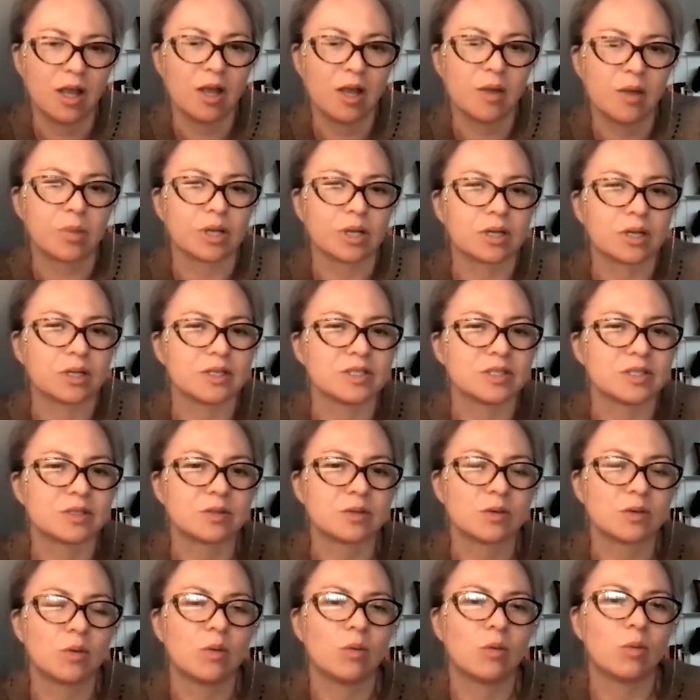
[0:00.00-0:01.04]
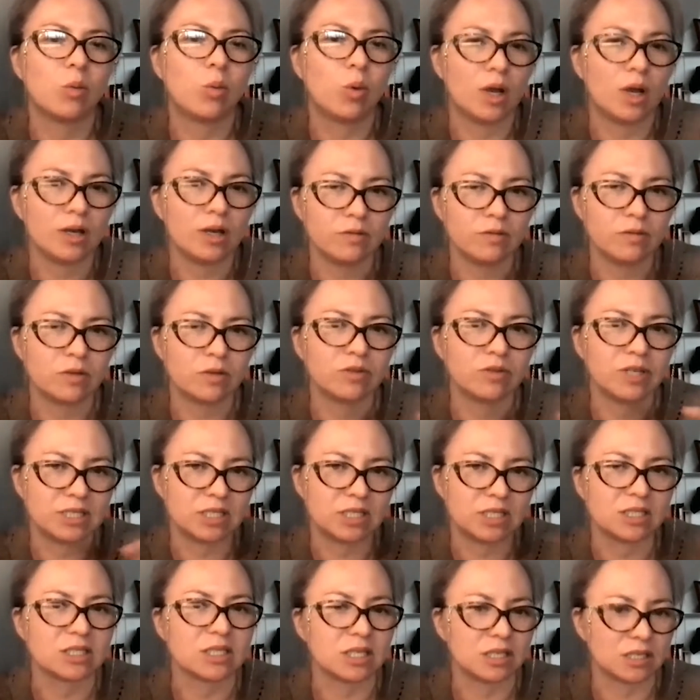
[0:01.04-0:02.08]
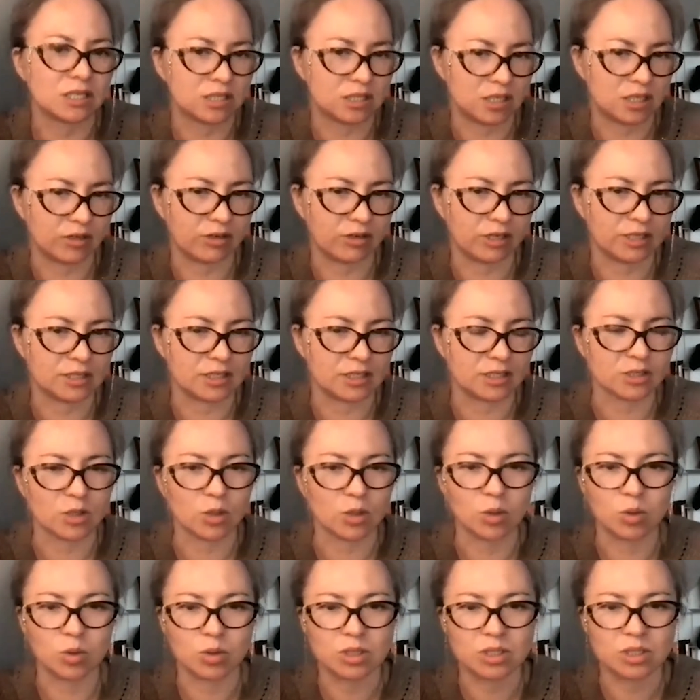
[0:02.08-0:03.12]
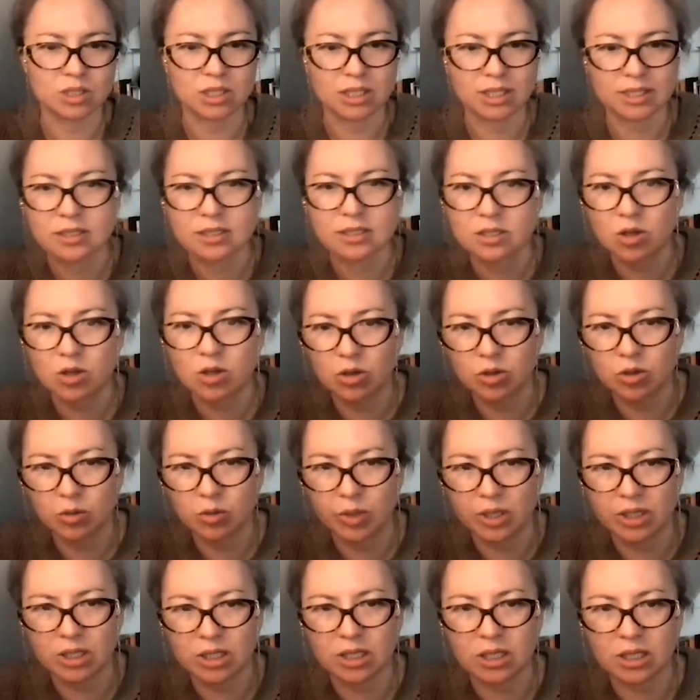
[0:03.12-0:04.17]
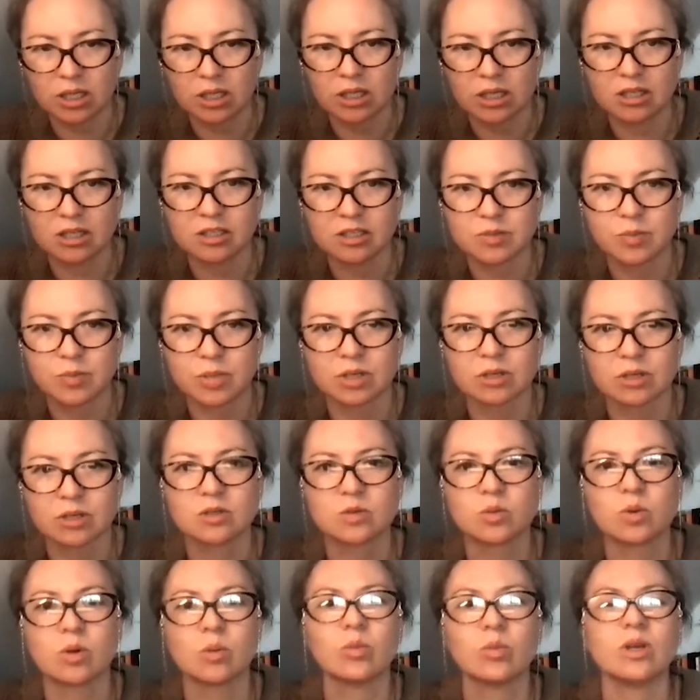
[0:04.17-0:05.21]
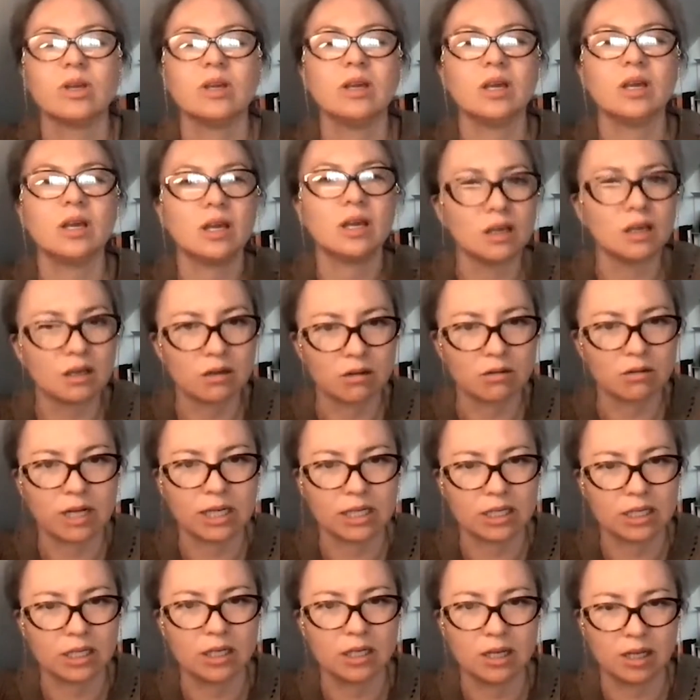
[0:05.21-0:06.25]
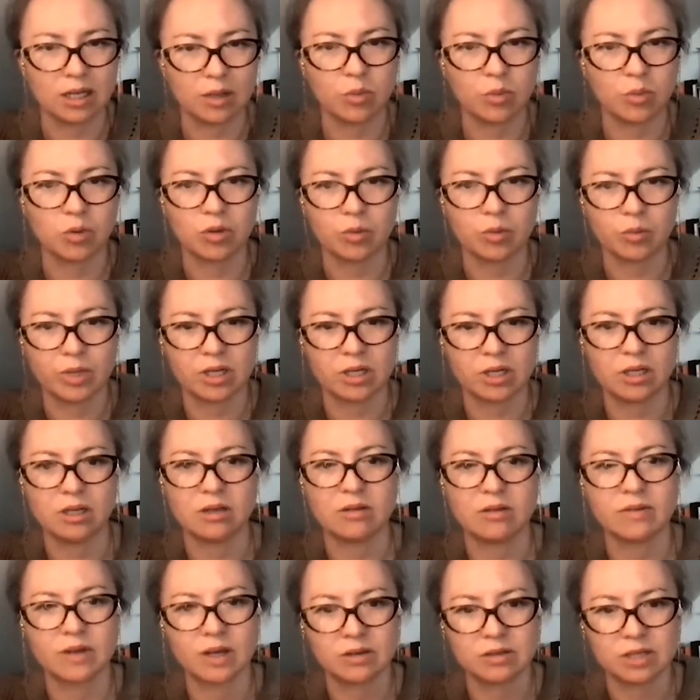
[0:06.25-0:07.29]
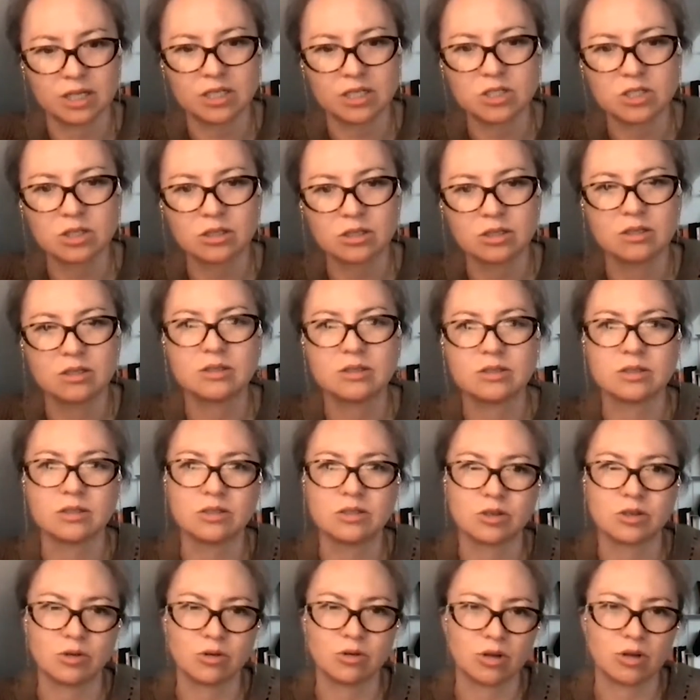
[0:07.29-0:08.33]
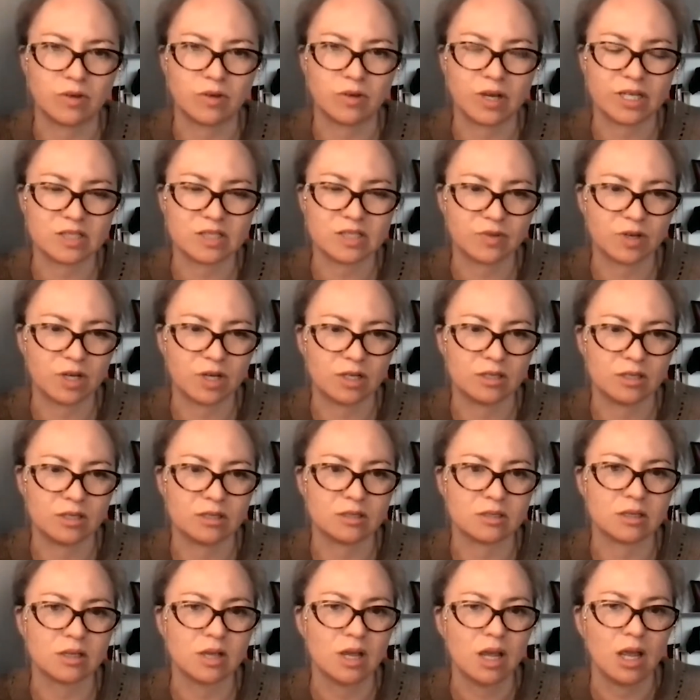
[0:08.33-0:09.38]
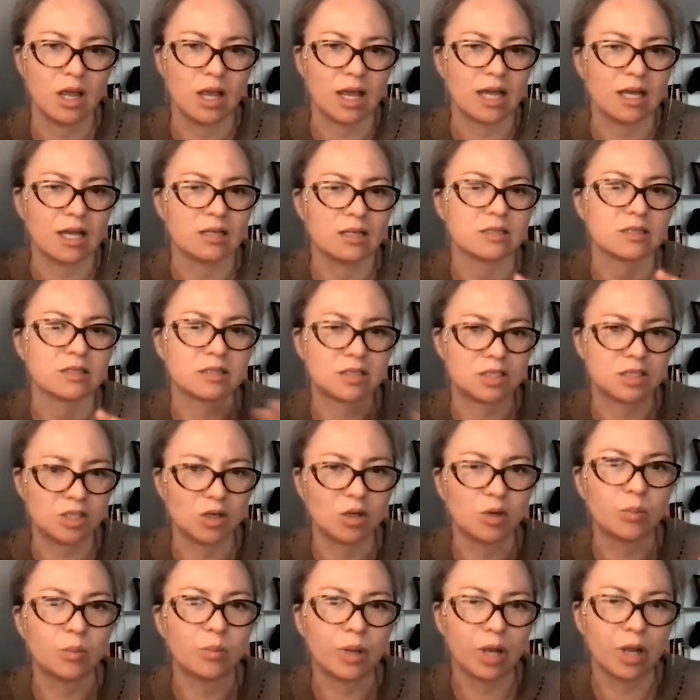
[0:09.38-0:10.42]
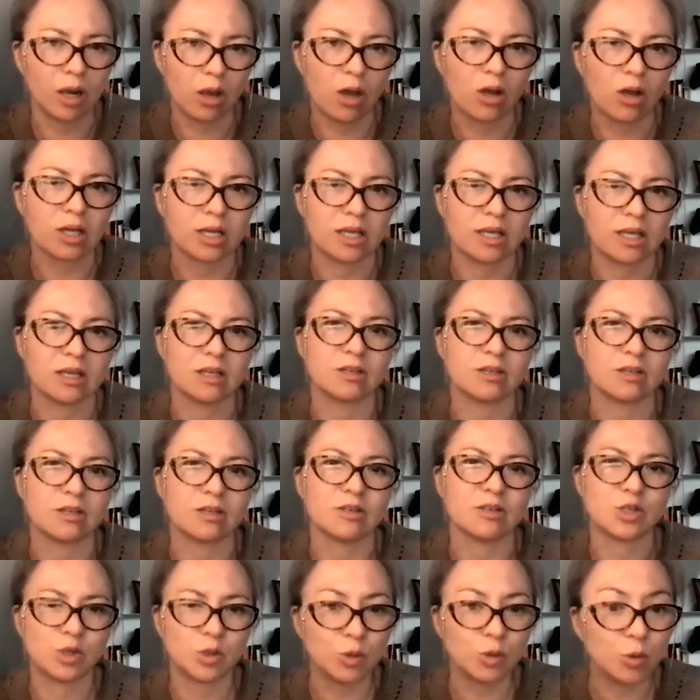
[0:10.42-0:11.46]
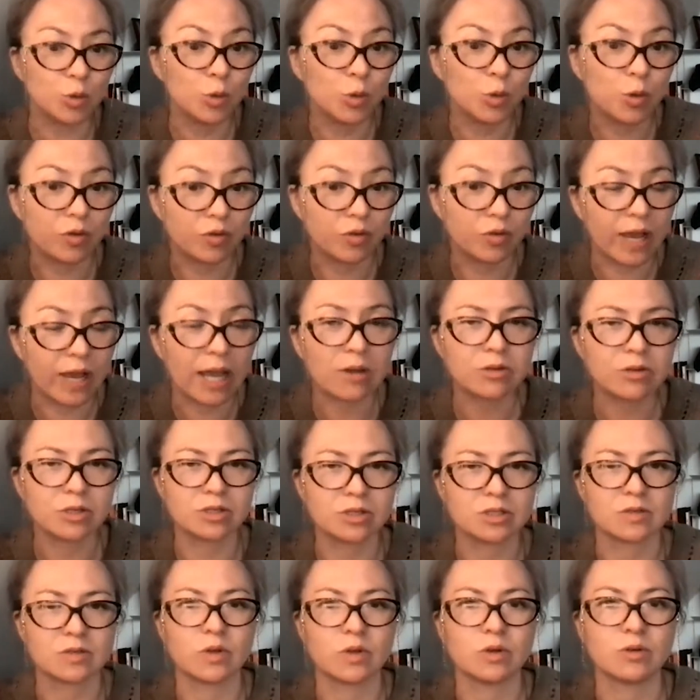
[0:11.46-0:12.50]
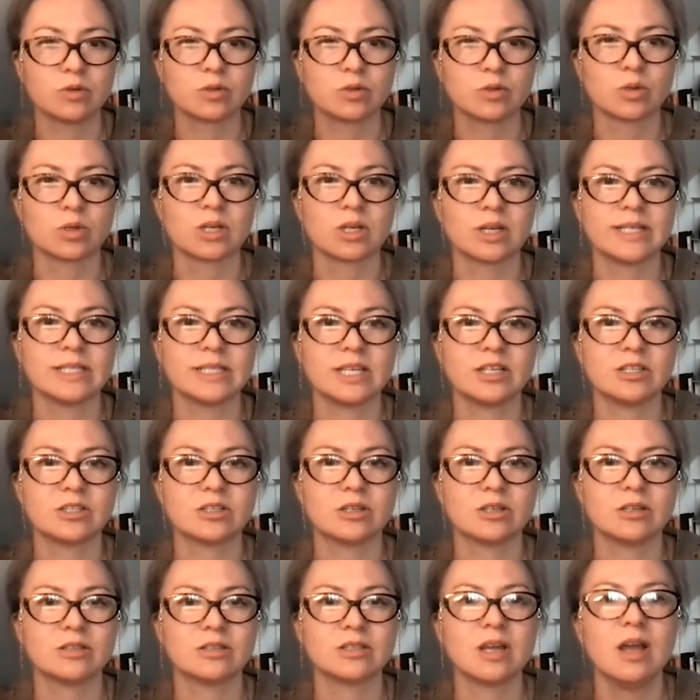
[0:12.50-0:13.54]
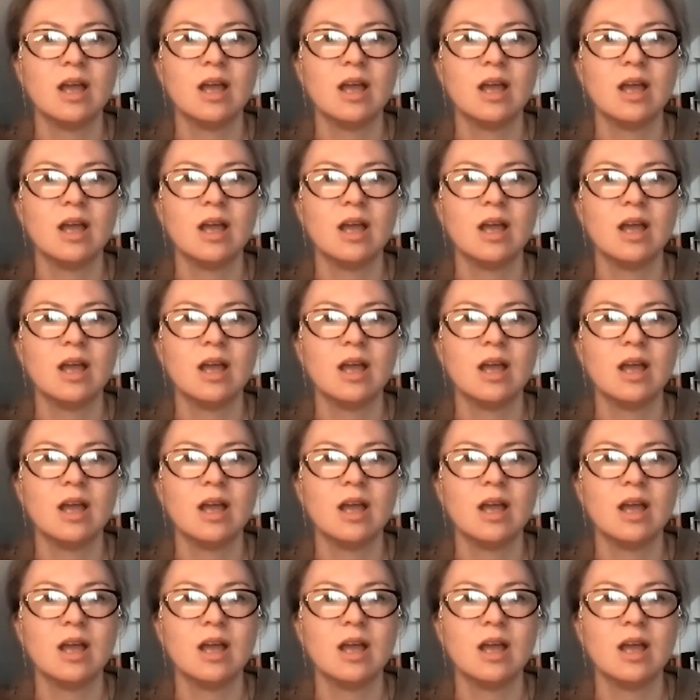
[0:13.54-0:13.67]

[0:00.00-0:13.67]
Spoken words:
because one of the reasons this series is called It's Not Your Money is because when we incorrectly label the money in foundations and donor advised funds as still belonging to the founders of those organizations,